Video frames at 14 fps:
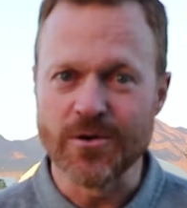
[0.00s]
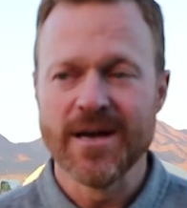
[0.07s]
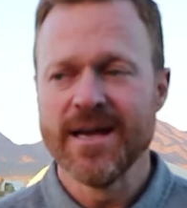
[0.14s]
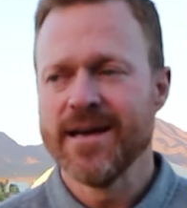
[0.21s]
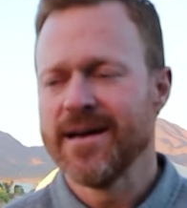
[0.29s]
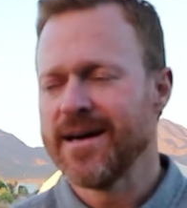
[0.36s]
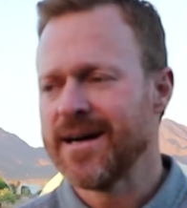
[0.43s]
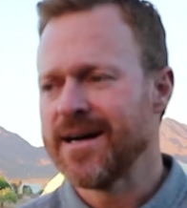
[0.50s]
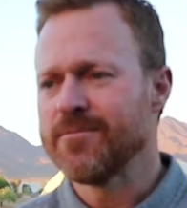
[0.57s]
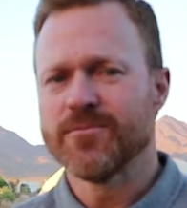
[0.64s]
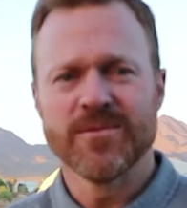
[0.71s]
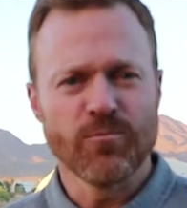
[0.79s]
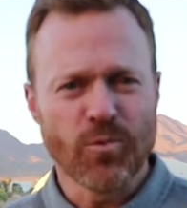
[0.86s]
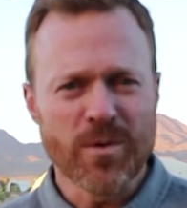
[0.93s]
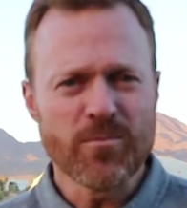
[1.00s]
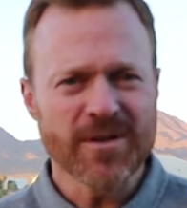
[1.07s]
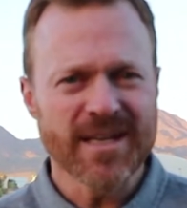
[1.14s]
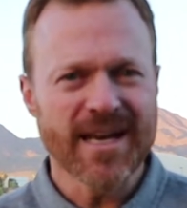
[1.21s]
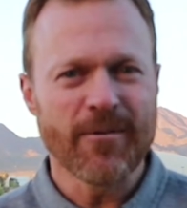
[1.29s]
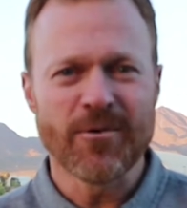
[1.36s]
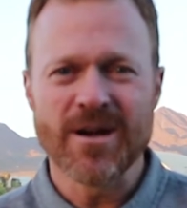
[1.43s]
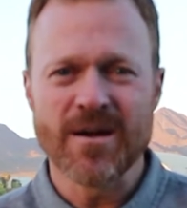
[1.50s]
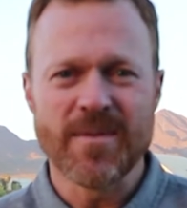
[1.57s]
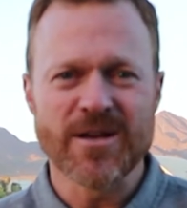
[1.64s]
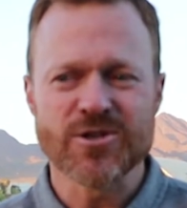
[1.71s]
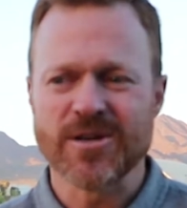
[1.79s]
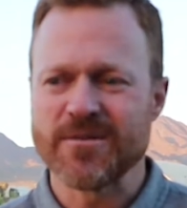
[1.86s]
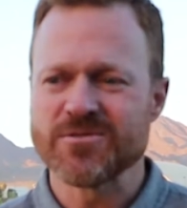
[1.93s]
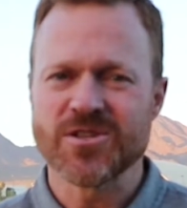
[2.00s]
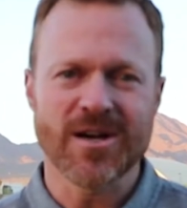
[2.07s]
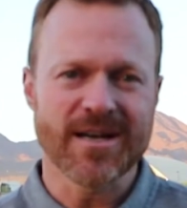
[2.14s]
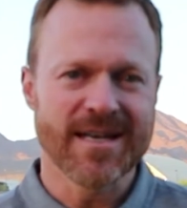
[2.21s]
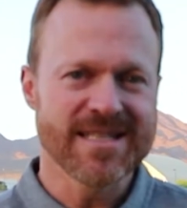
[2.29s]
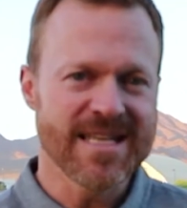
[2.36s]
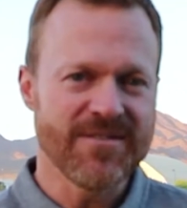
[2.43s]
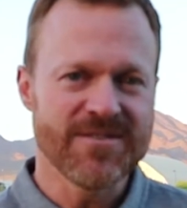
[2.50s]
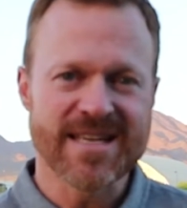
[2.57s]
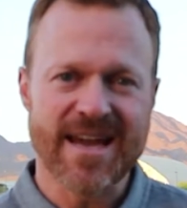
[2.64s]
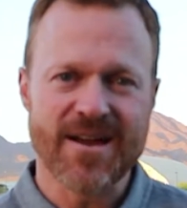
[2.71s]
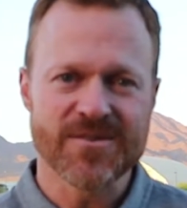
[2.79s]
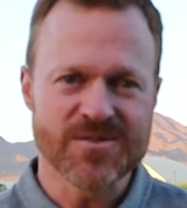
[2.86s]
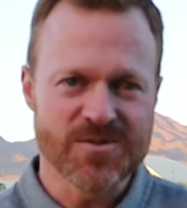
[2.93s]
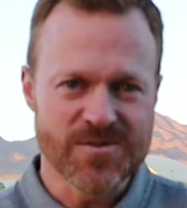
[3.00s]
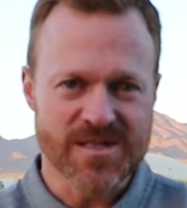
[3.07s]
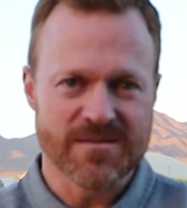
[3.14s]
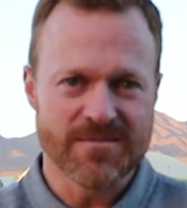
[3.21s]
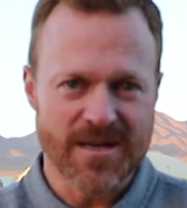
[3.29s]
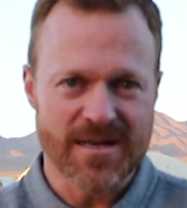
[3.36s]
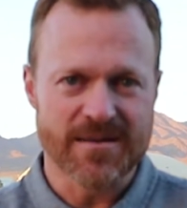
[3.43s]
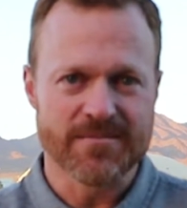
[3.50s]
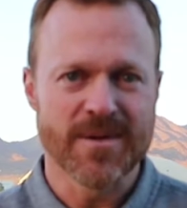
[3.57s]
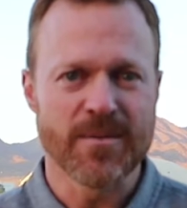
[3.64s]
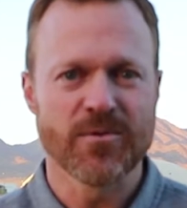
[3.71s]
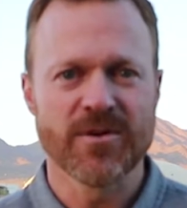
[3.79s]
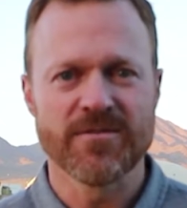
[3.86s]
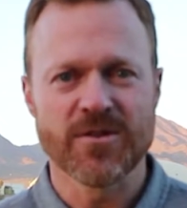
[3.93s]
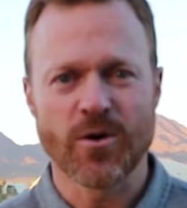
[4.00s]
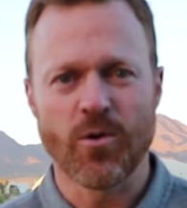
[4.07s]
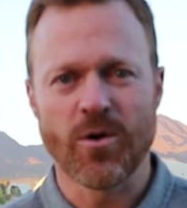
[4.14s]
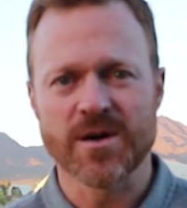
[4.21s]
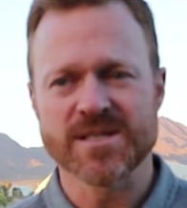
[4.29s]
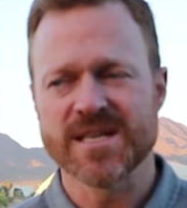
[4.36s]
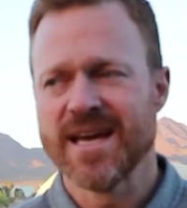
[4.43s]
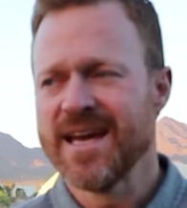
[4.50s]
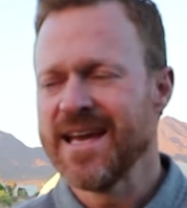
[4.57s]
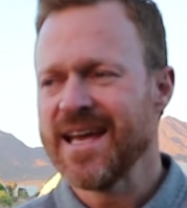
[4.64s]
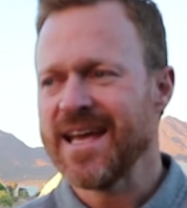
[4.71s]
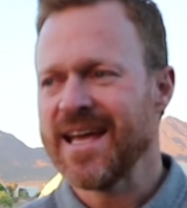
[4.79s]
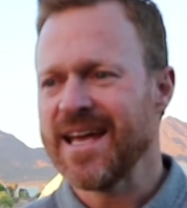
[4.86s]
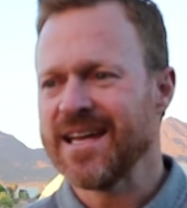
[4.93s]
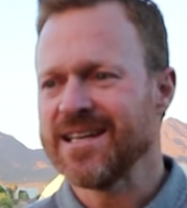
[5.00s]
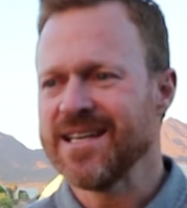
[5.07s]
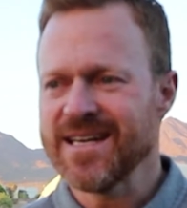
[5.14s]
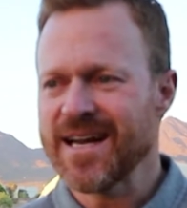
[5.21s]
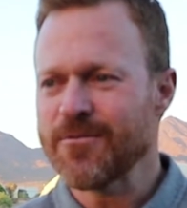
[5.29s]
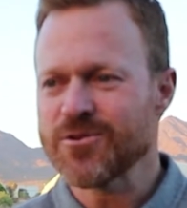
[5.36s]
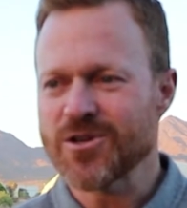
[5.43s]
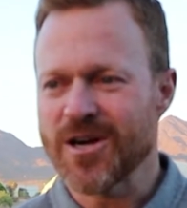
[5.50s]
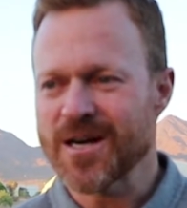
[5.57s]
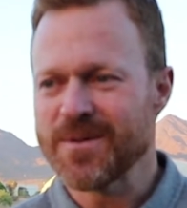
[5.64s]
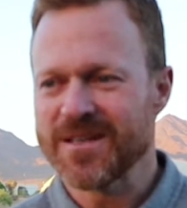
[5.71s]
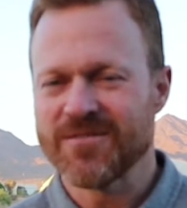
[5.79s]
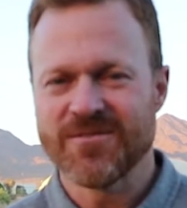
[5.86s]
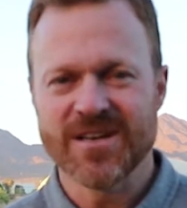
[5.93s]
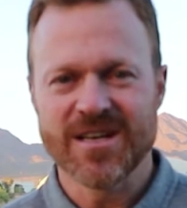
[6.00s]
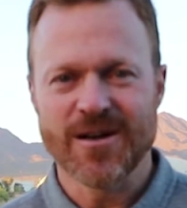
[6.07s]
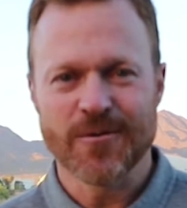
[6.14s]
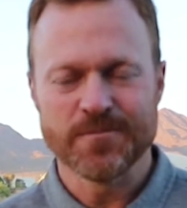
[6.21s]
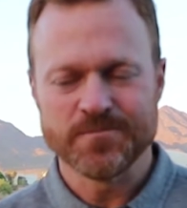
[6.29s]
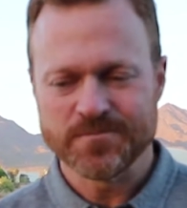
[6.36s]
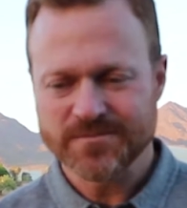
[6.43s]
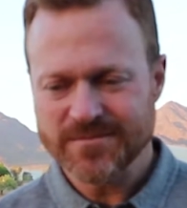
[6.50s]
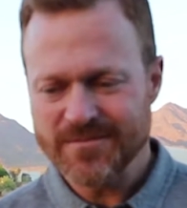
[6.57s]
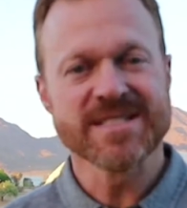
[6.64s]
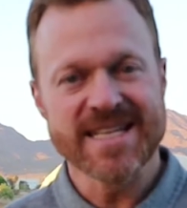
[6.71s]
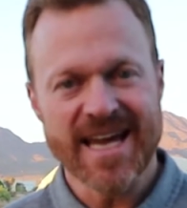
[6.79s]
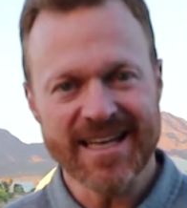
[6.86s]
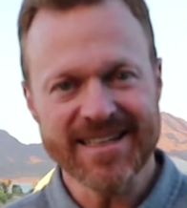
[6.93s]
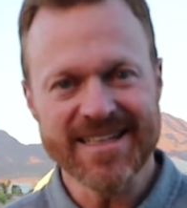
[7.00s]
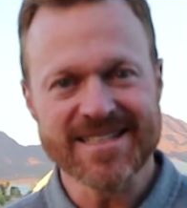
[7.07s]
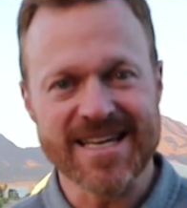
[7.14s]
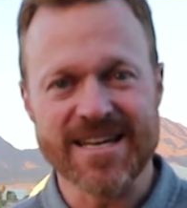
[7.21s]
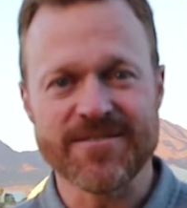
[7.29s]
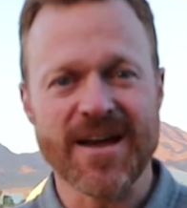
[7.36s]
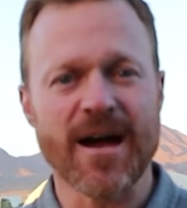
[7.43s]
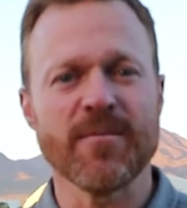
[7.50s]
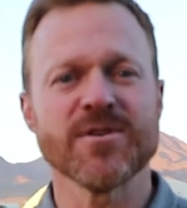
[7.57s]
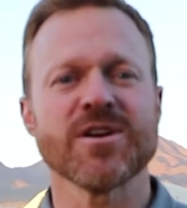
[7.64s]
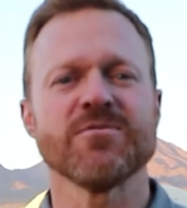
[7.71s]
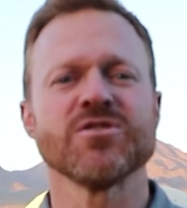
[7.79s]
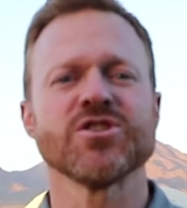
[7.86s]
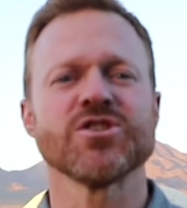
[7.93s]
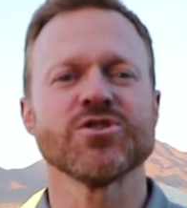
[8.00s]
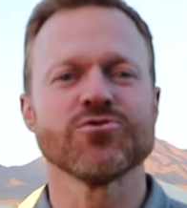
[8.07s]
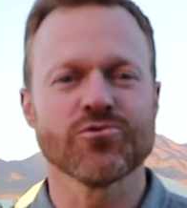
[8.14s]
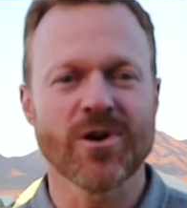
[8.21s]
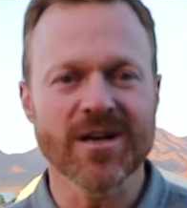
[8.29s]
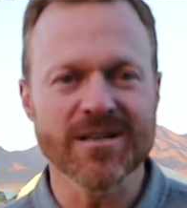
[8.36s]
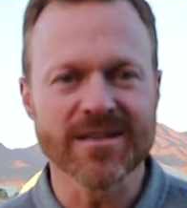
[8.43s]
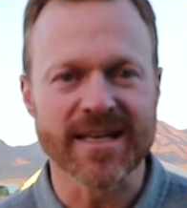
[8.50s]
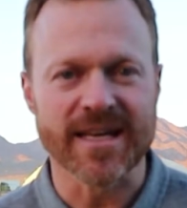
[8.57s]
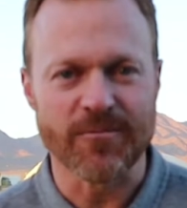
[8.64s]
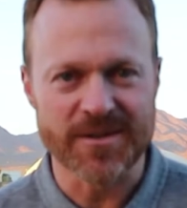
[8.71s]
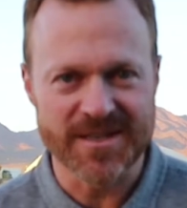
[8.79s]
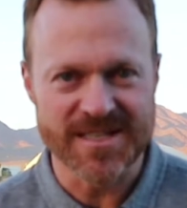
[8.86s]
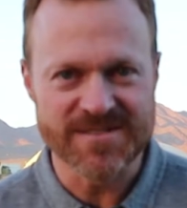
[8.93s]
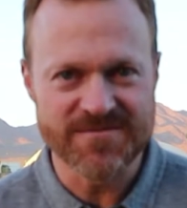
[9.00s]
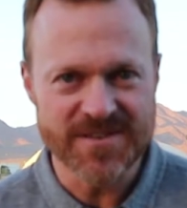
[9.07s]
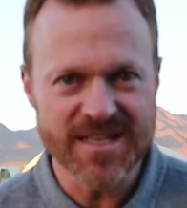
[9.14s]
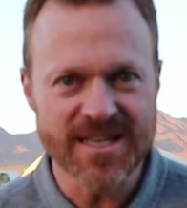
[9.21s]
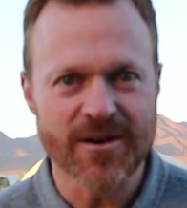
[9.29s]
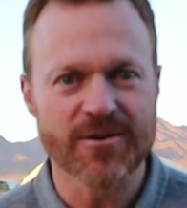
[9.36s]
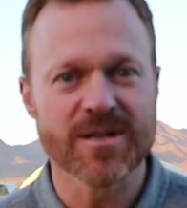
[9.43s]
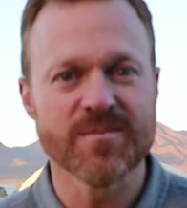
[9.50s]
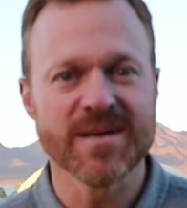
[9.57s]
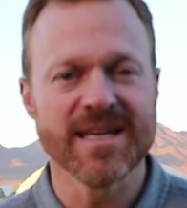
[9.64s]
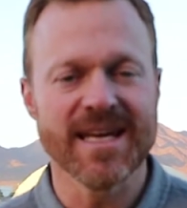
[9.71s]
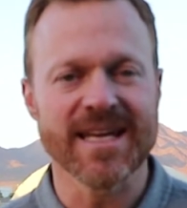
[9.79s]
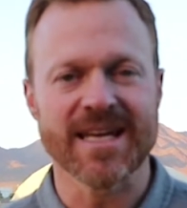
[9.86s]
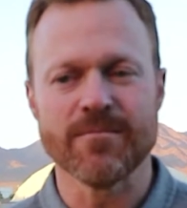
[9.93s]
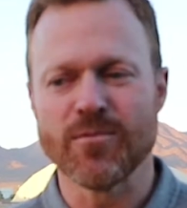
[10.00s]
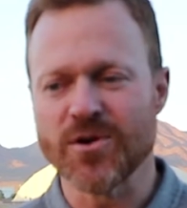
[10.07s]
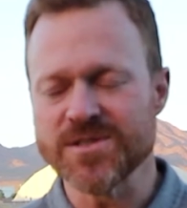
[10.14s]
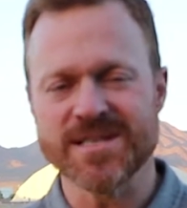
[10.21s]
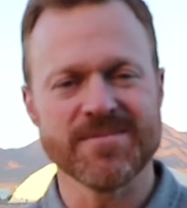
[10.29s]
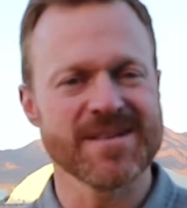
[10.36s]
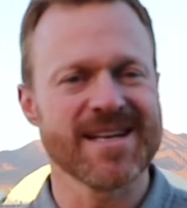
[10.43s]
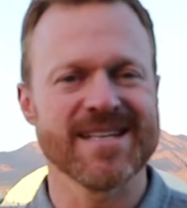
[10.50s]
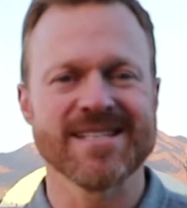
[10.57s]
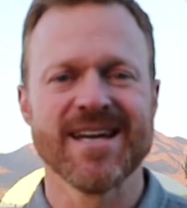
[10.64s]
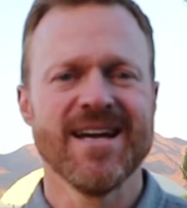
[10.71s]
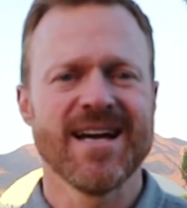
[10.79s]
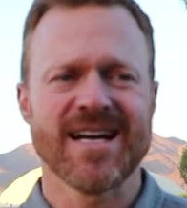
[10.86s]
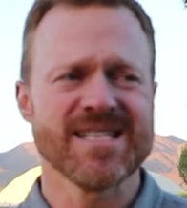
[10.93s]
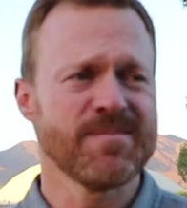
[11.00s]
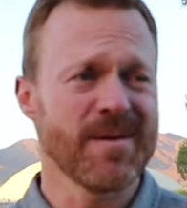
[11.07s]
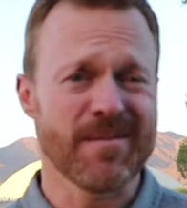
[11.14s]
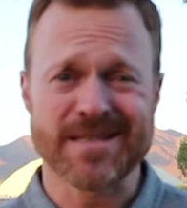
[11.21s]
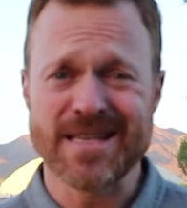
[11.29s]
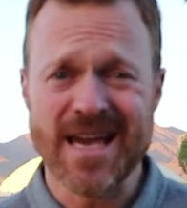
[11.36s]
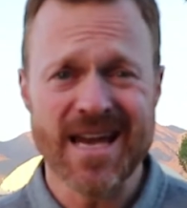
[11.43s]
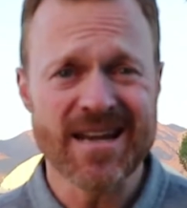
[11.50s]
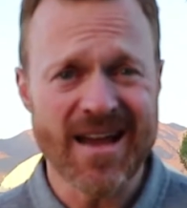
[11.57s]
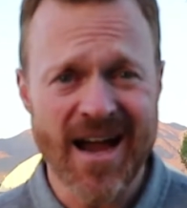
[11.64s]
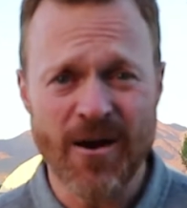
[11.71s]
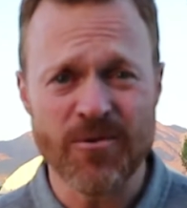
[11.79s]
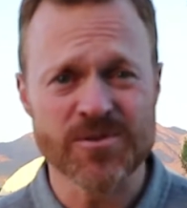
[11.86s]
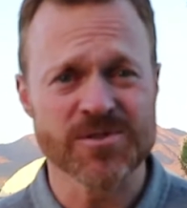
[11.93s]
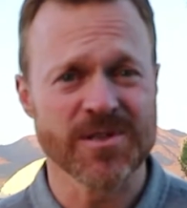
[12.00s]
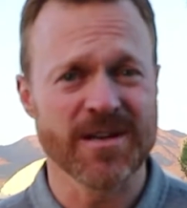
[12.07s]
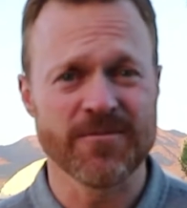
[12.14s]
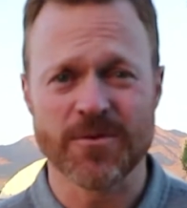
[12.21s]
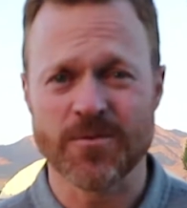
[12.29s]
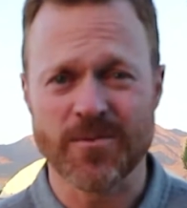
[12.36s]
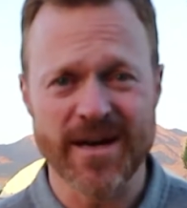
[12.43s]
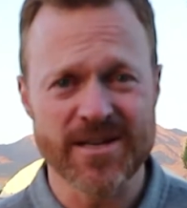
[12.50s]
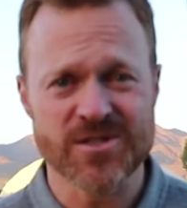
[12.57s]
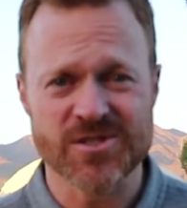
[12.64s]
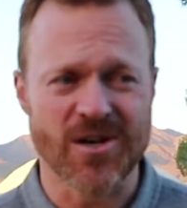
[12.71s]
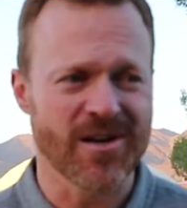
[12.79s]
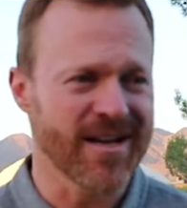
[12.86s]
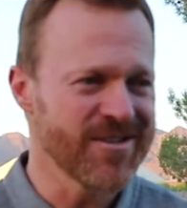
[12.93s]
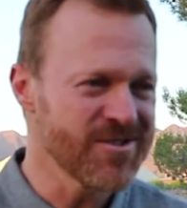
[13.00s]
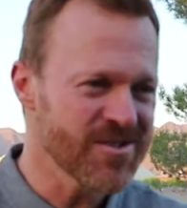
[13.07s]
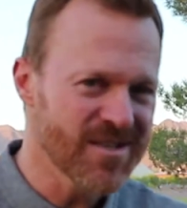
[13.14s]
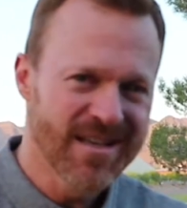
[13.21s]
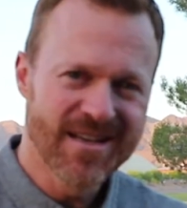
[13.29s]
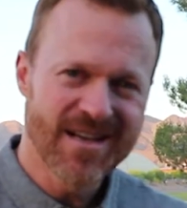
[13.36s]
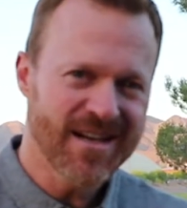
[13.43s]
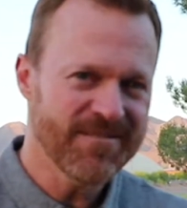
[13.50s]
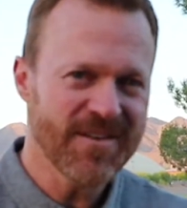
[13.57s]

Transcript: One more thing I wanted to mention, I was talking to David Downs, who's a member of the course, and he and I were talking about the video. I was telling Dave how much I was struggling with this video in the beginning, and mostly because I spent about 10 hours looking for the right song. I